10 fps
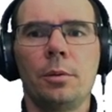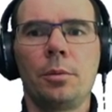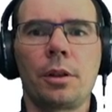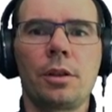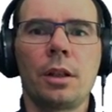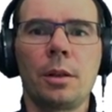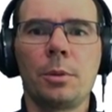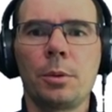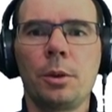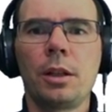time
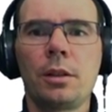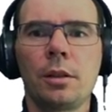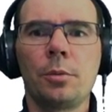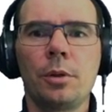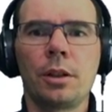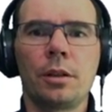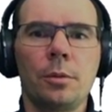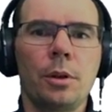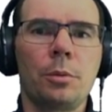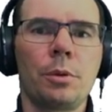is wasted,
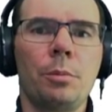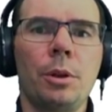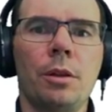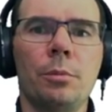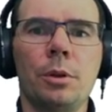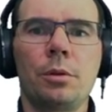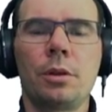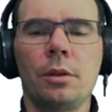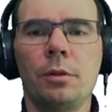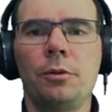where would be the most
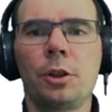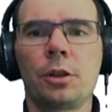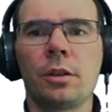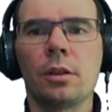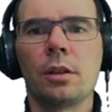efficient